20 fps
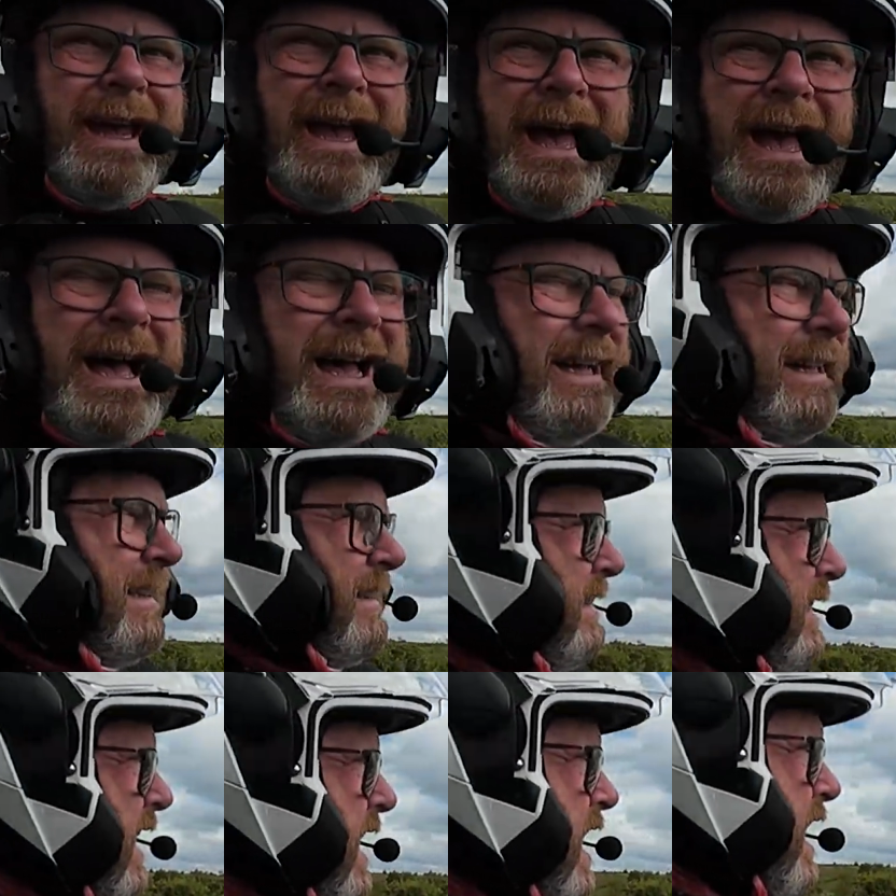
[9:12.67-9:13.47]
guys,
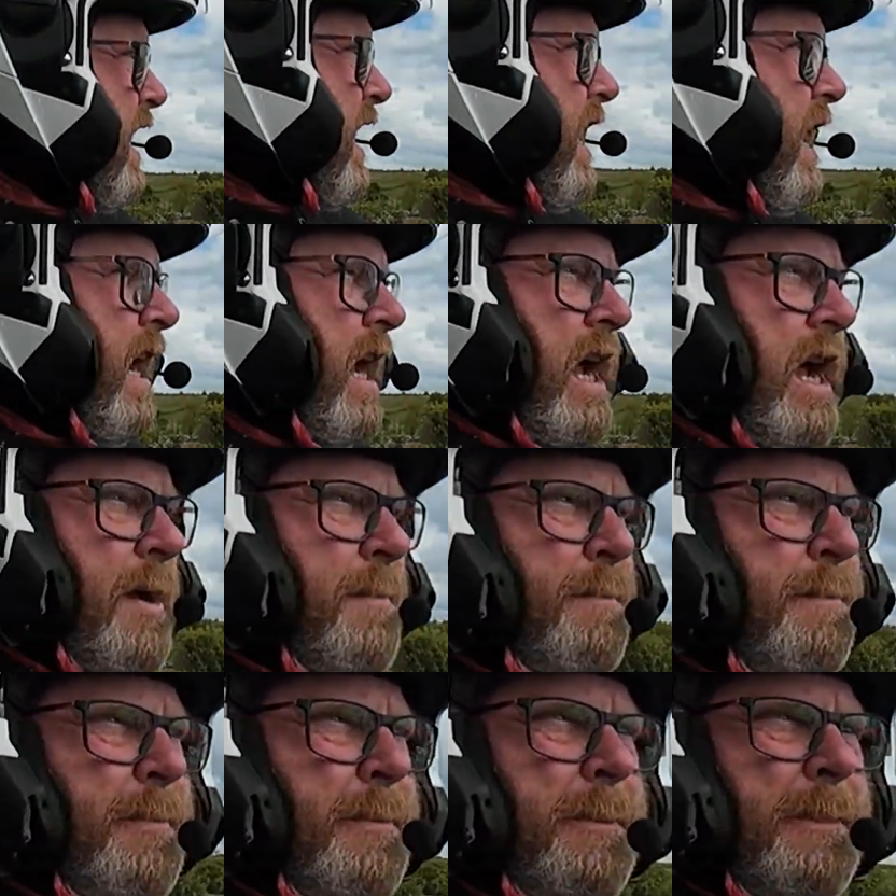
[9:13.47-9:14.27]

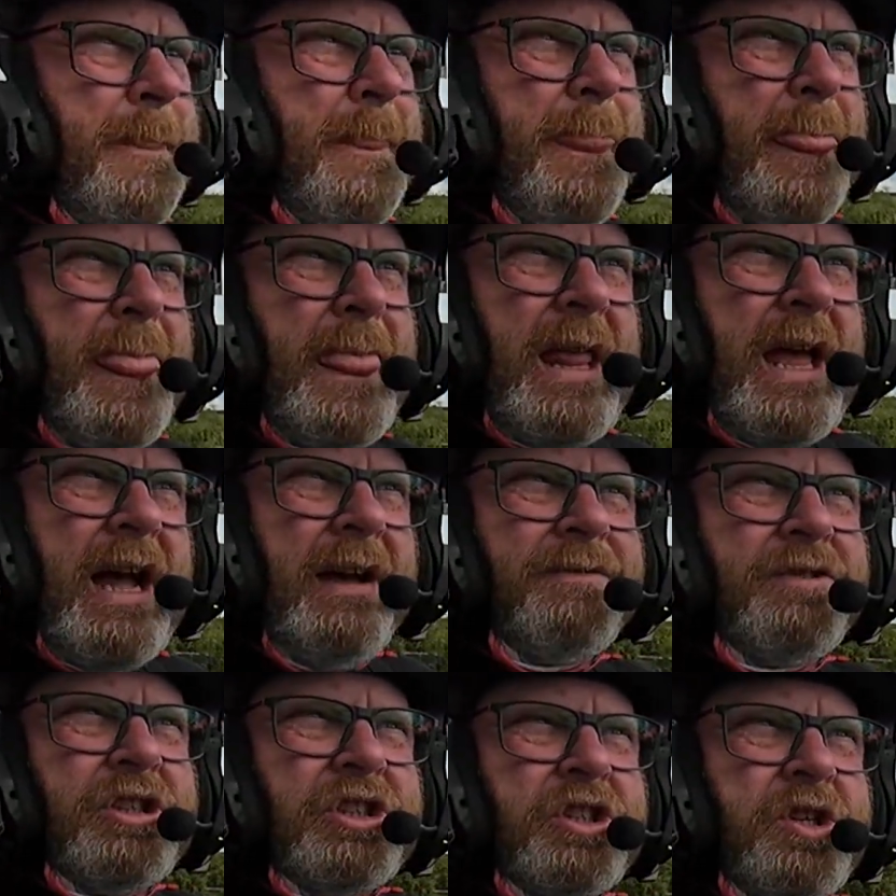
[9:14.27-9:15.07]

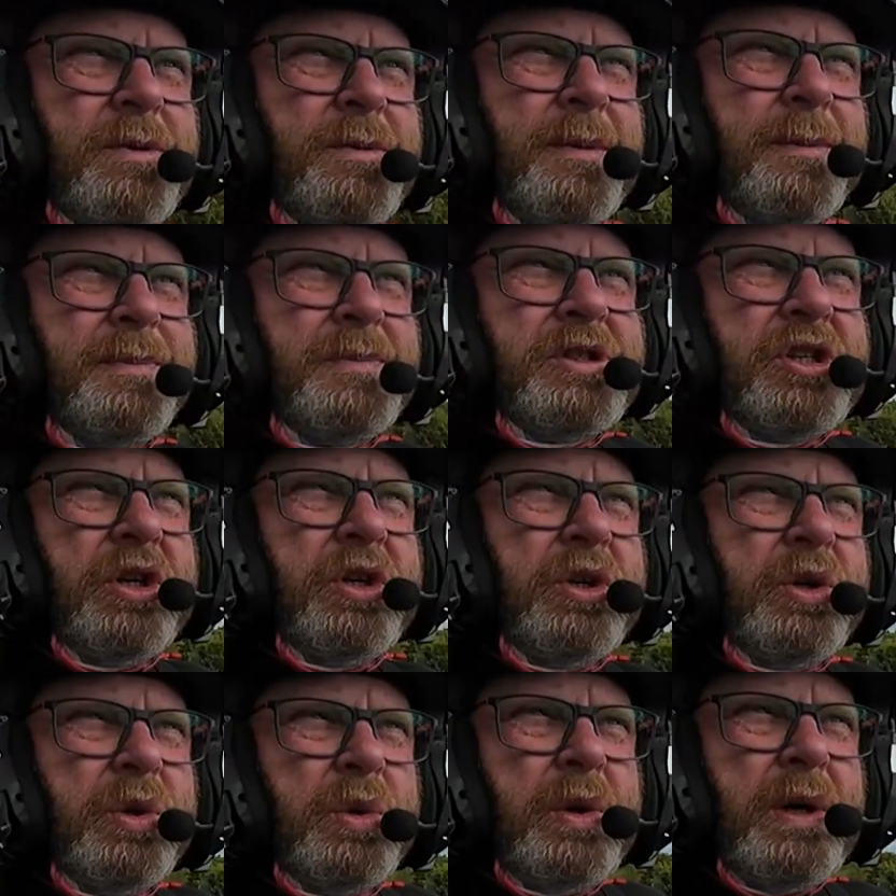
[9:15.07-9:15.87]
I've just come up
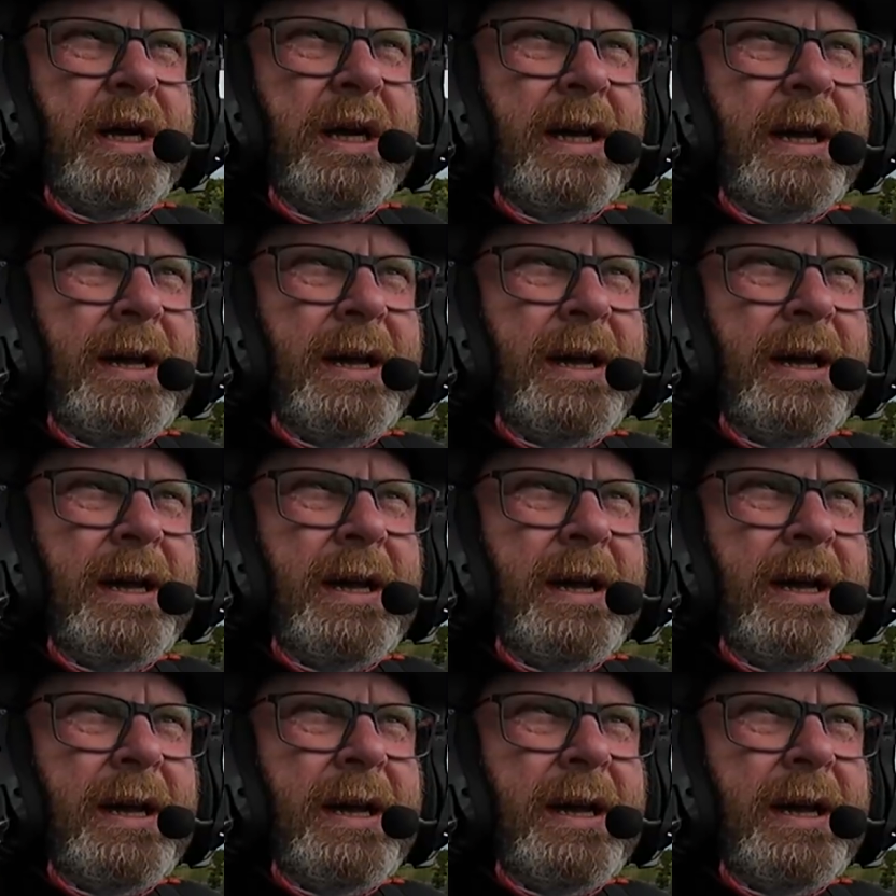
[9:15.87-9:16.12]
to